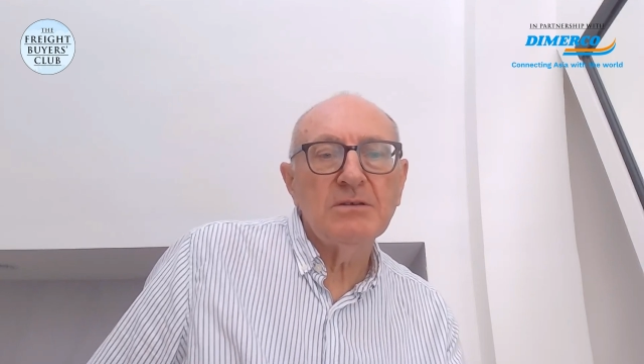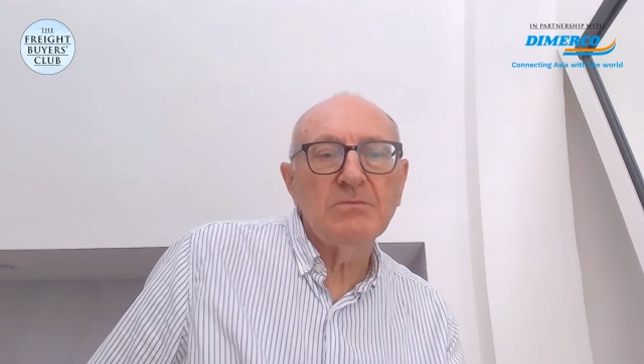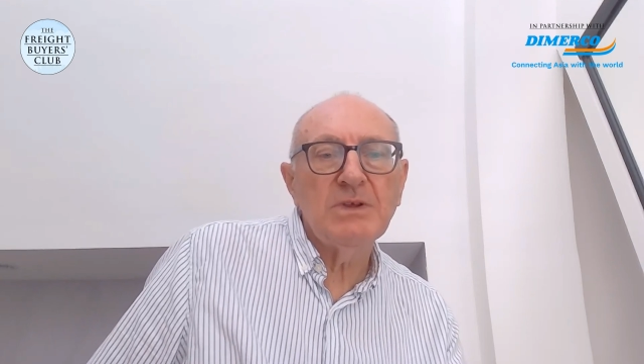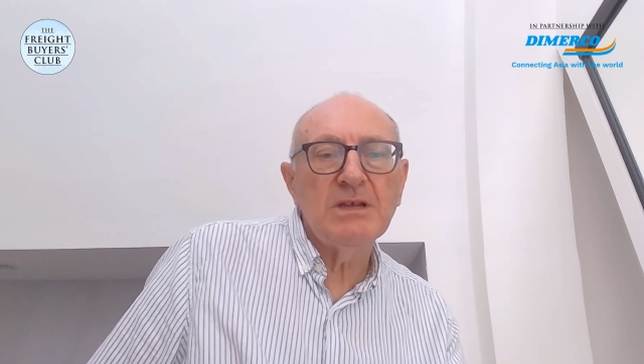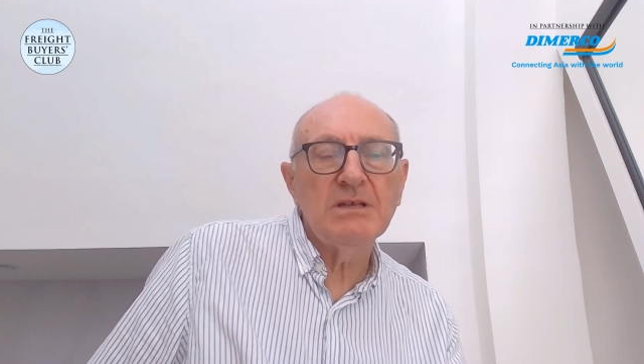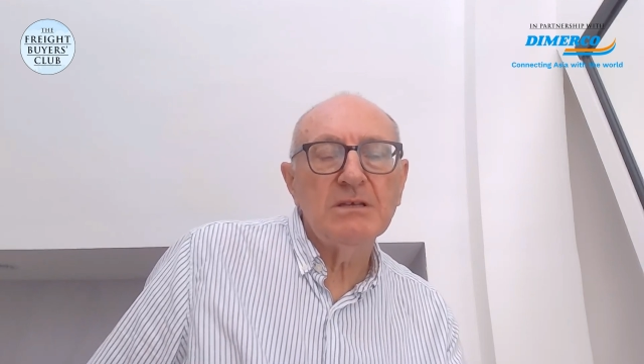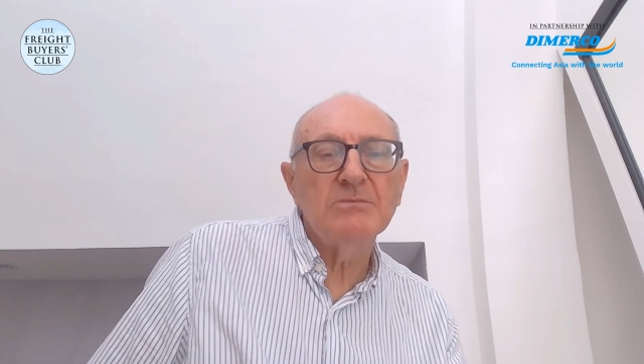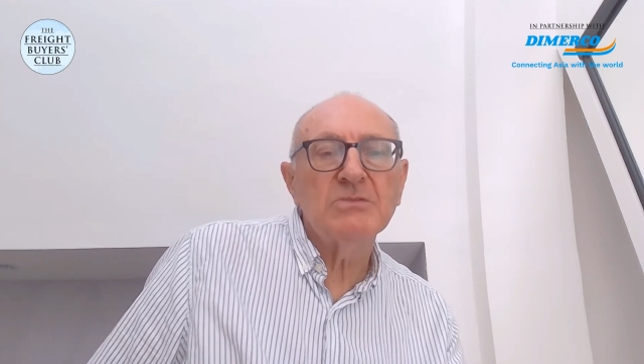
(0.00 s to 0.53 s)

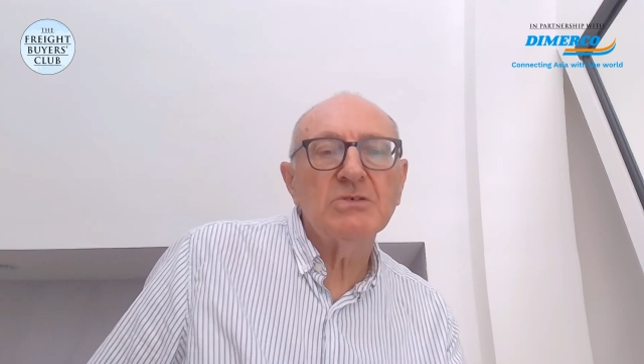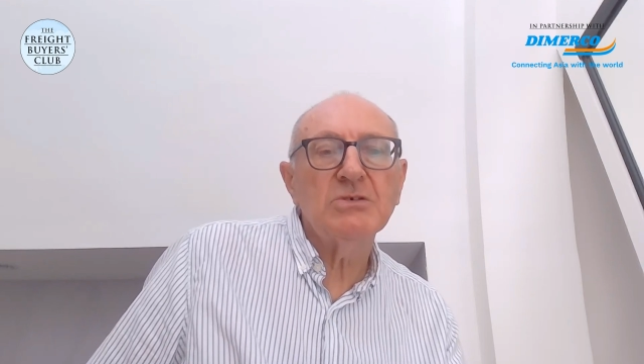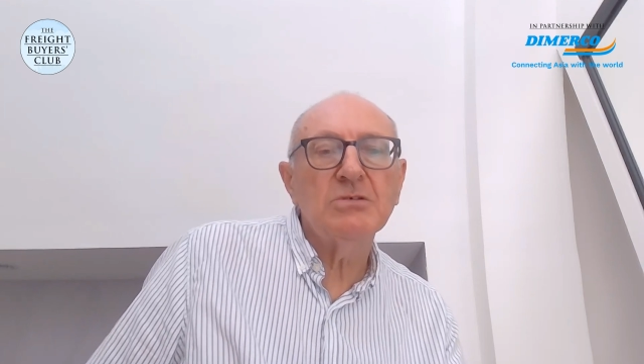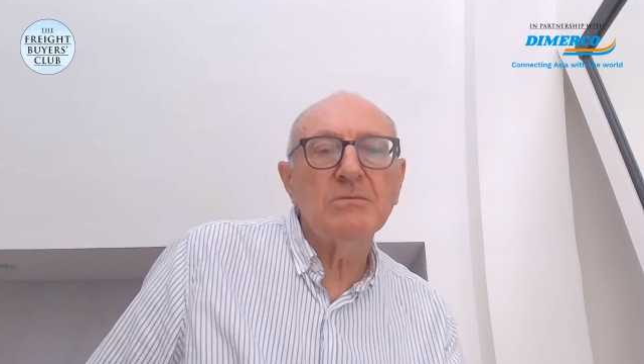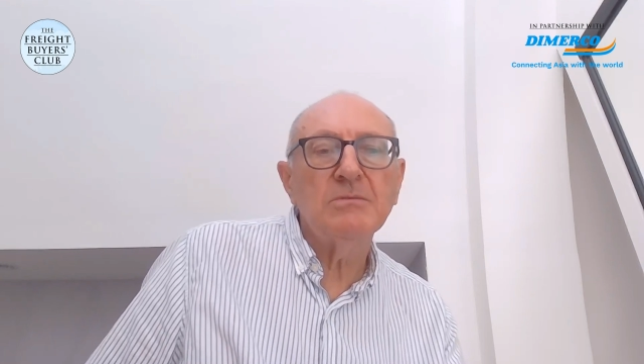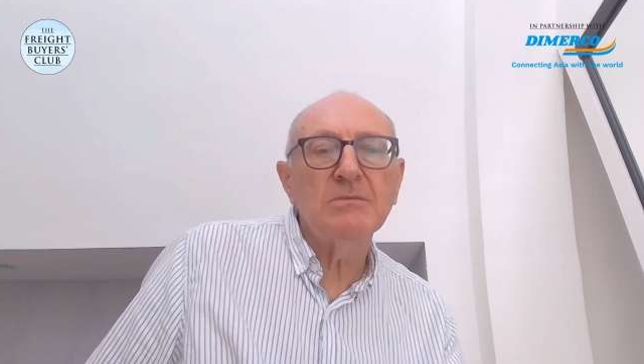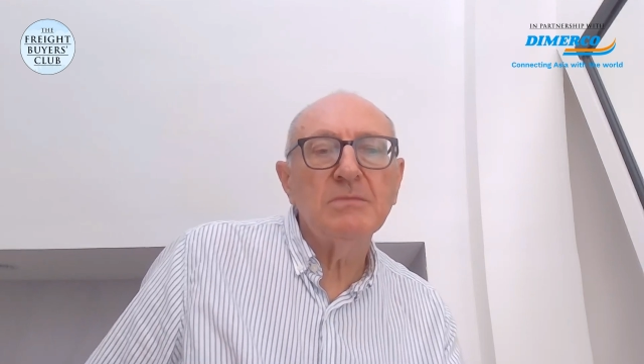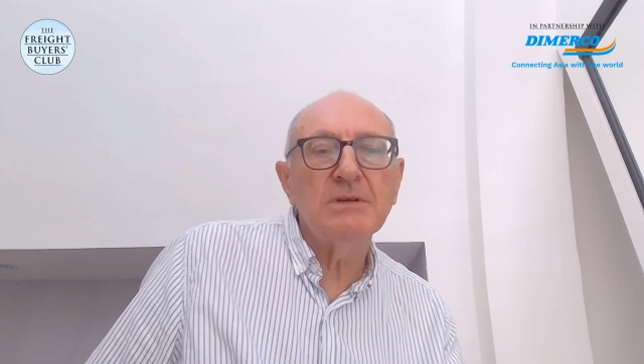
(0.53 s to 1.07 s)
medium
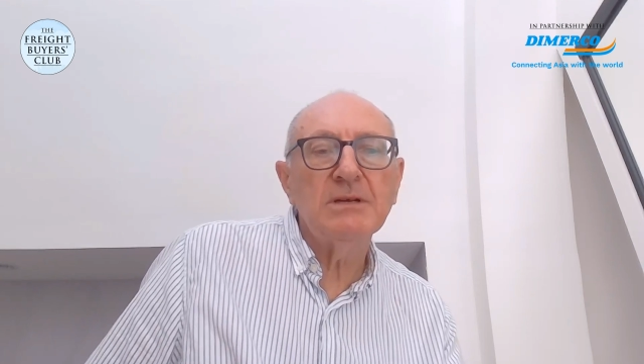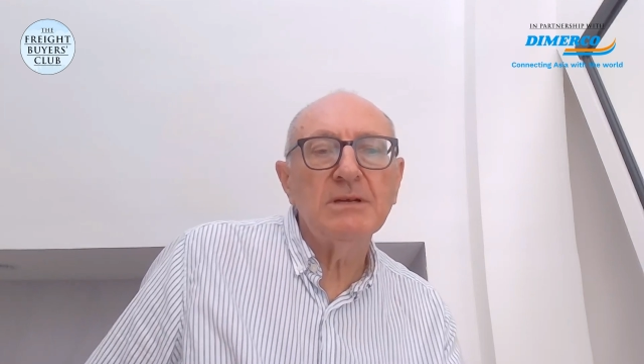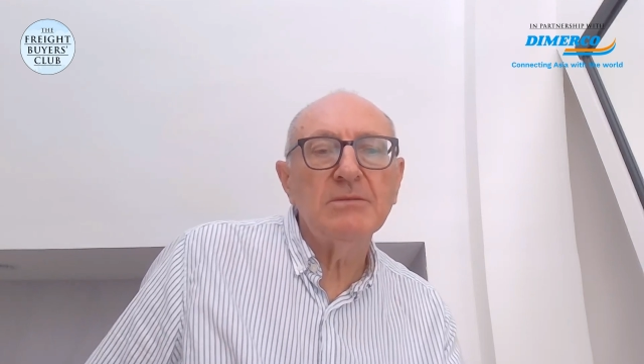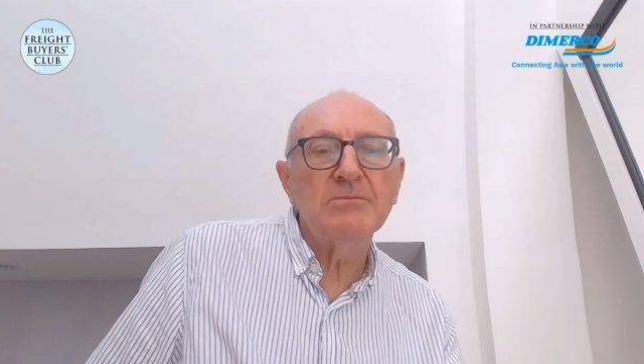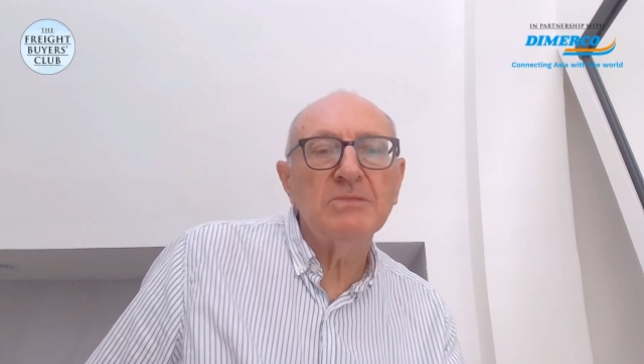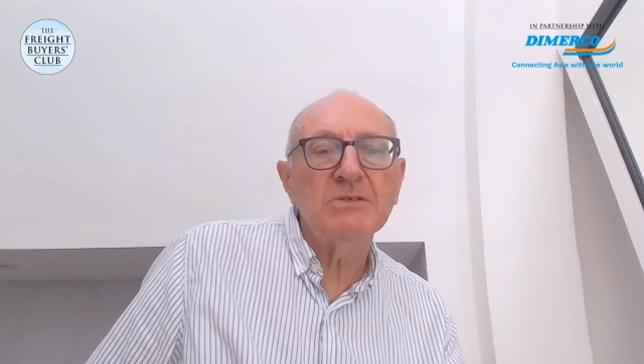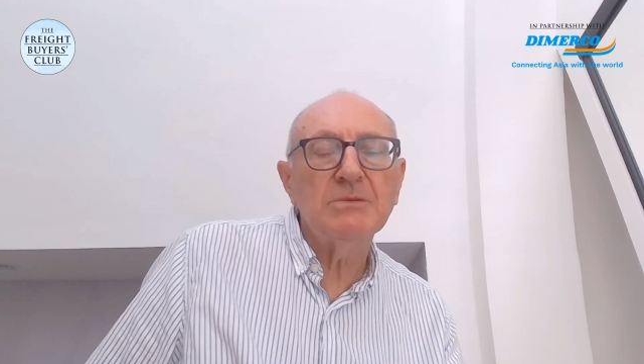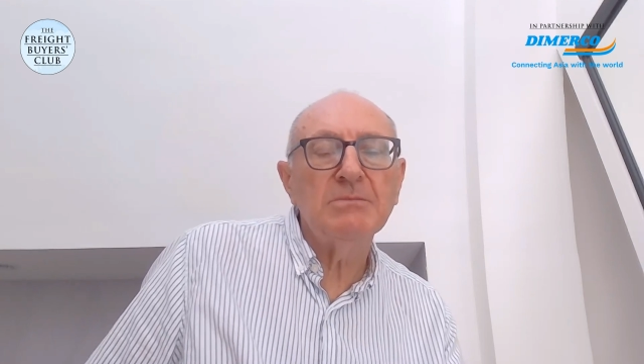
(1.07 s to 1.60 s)
term
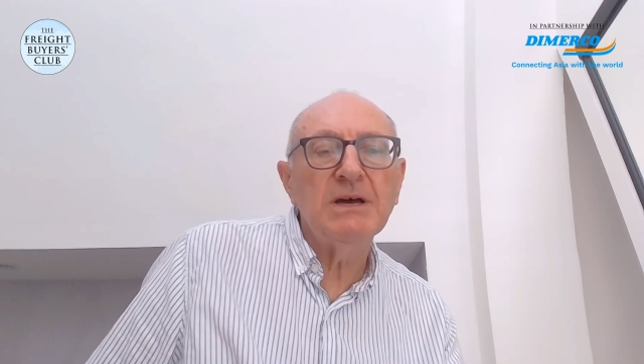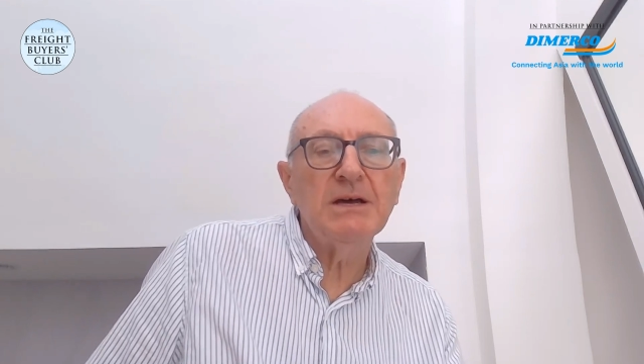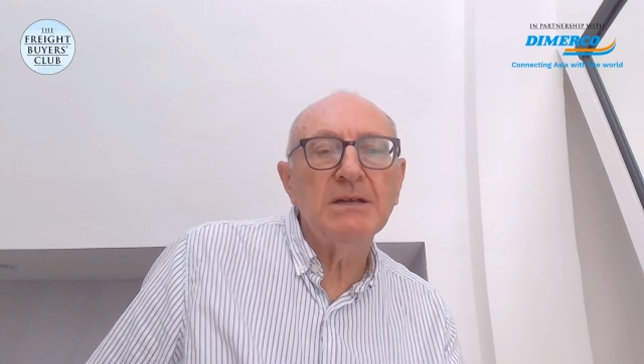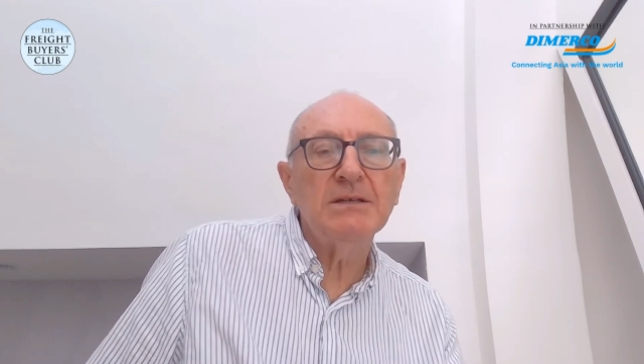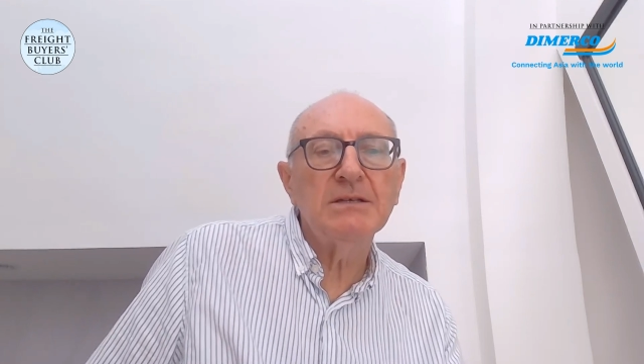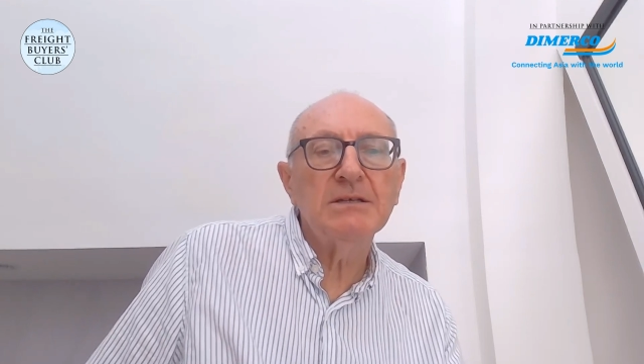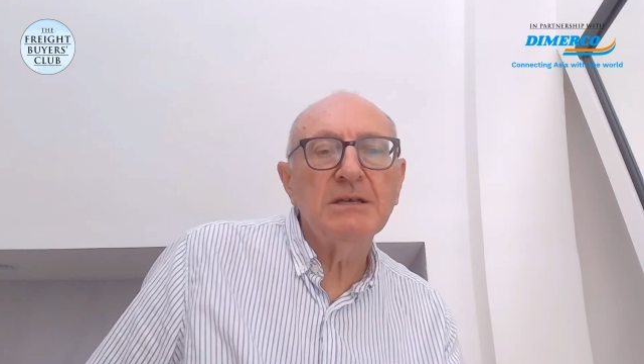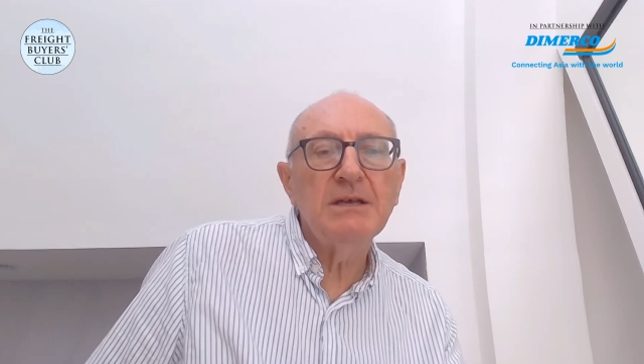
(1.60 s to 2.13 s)

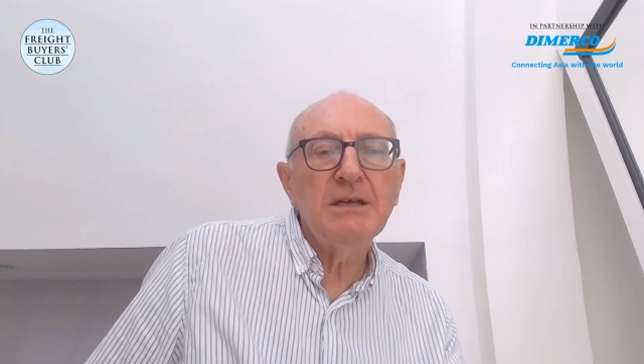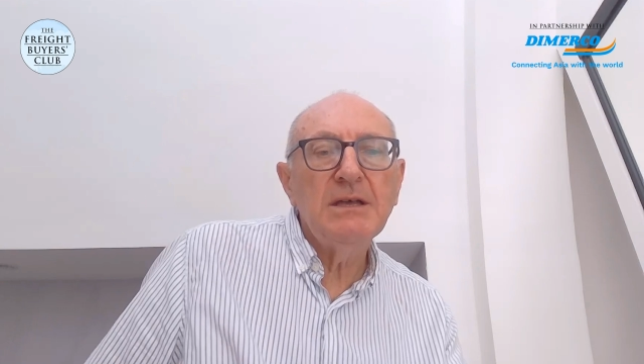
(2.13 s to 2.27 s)
demand?